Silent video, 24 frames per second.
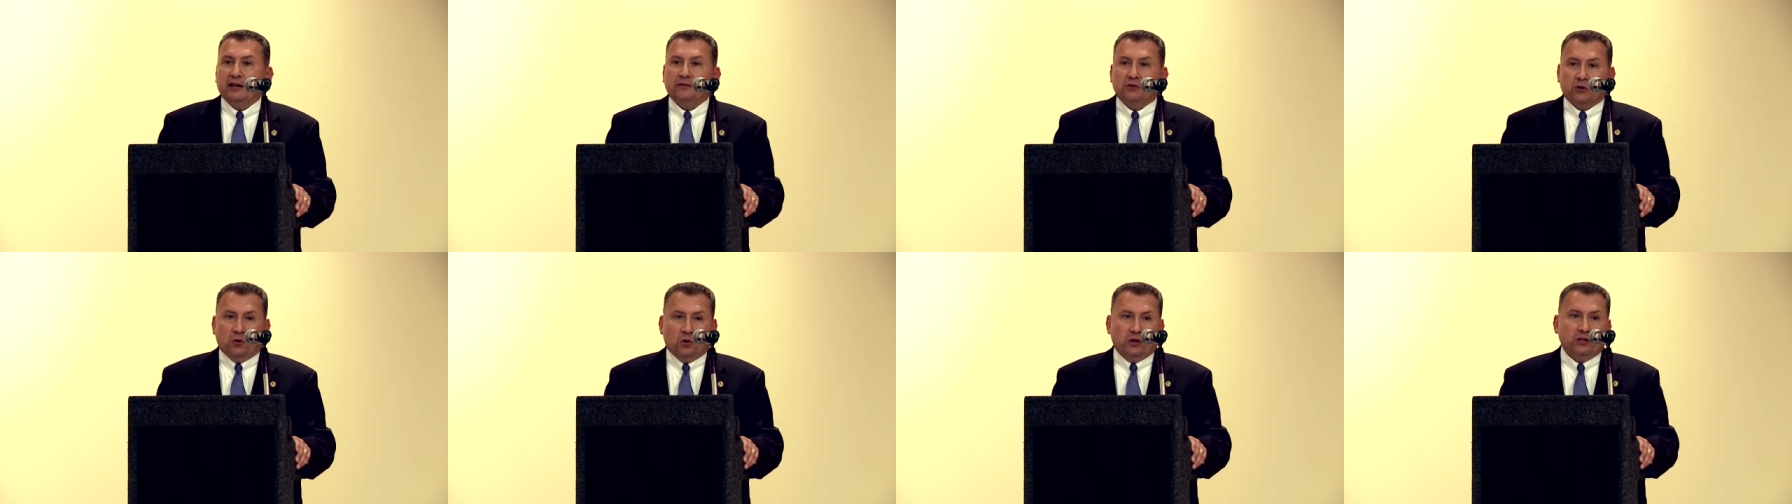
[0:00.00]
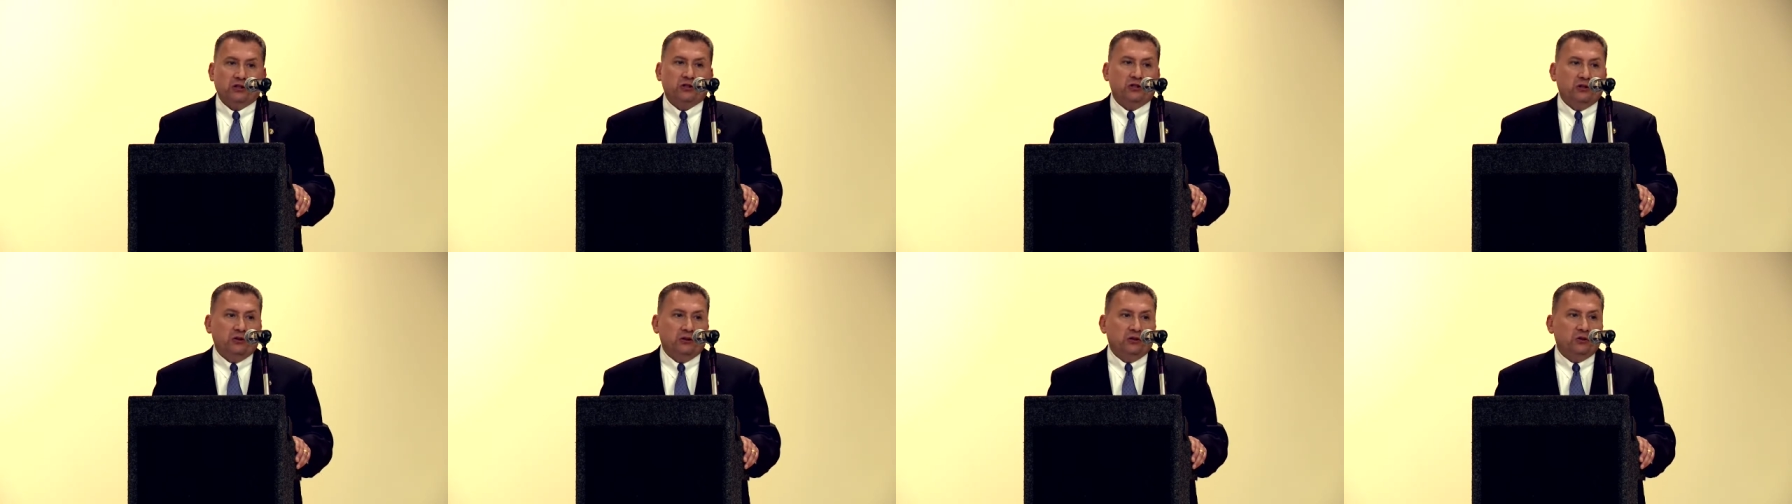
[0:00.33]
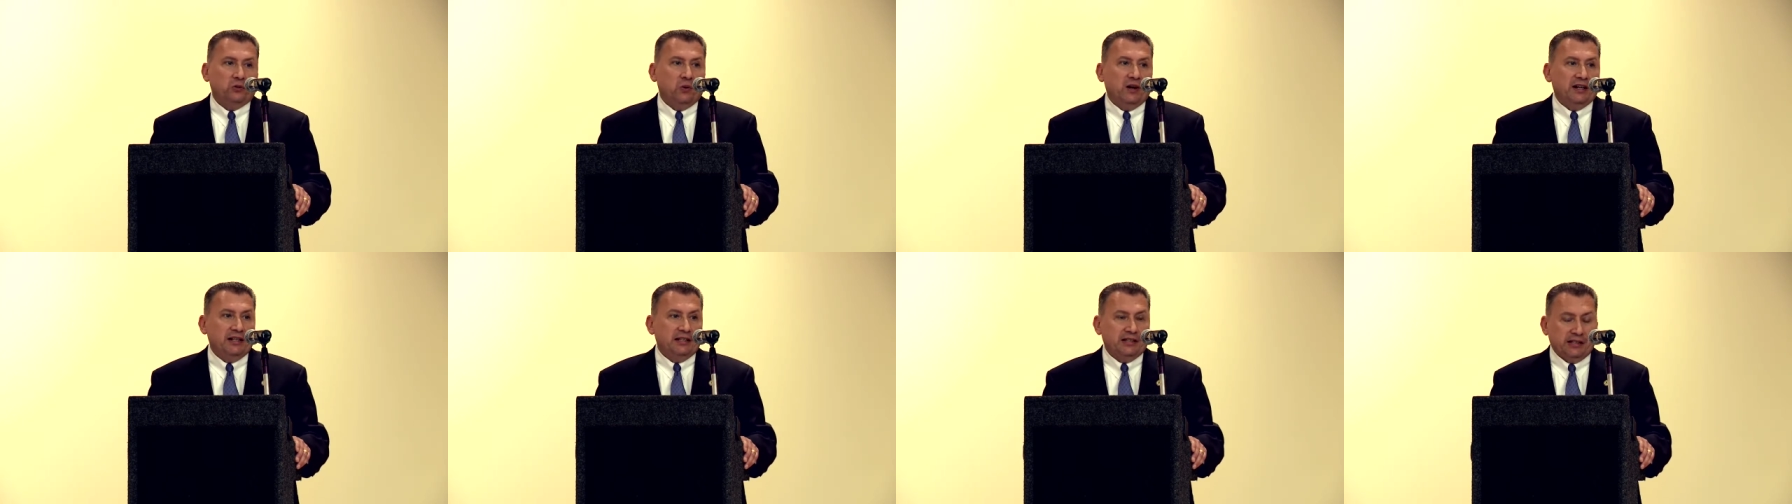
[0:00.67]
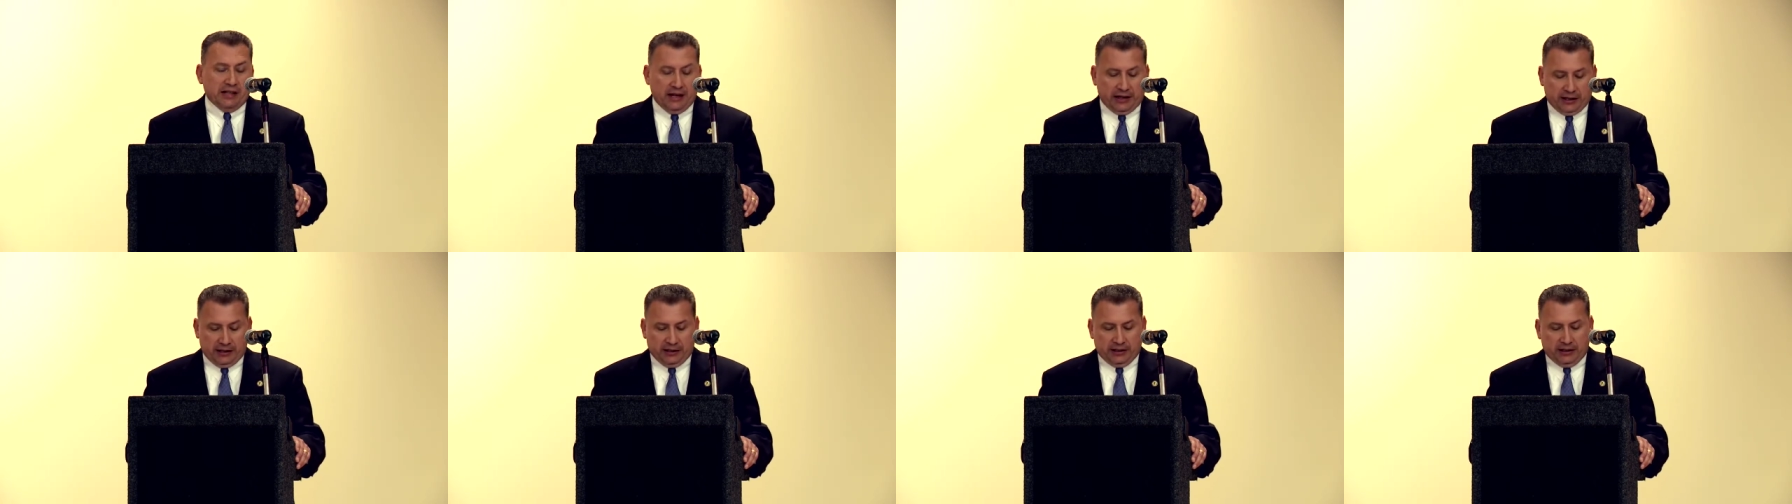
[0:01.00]
of course, to the
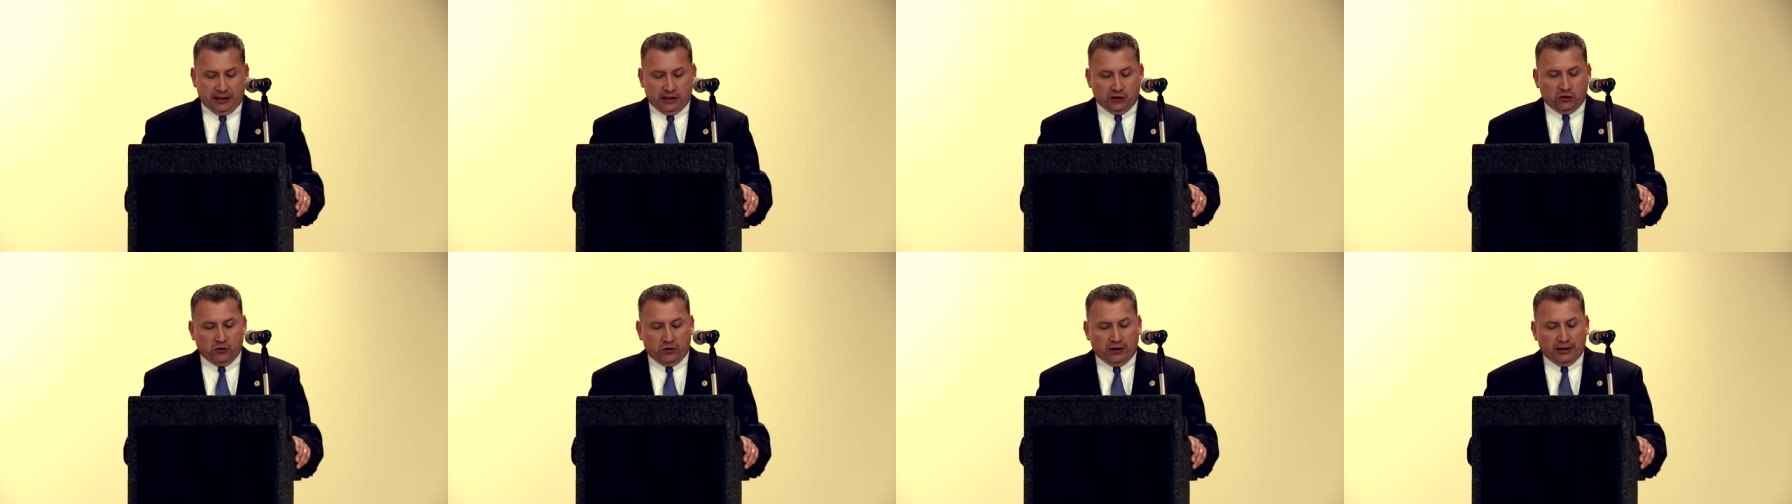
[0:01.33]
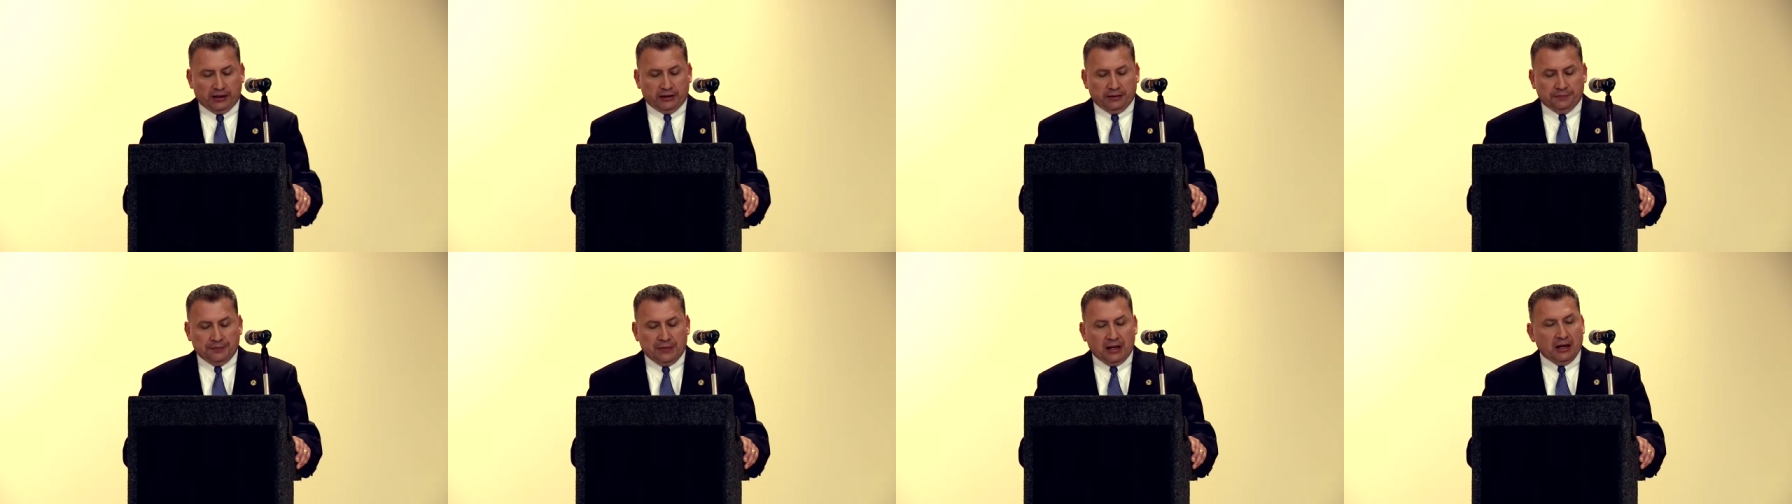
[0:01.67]
22nd District.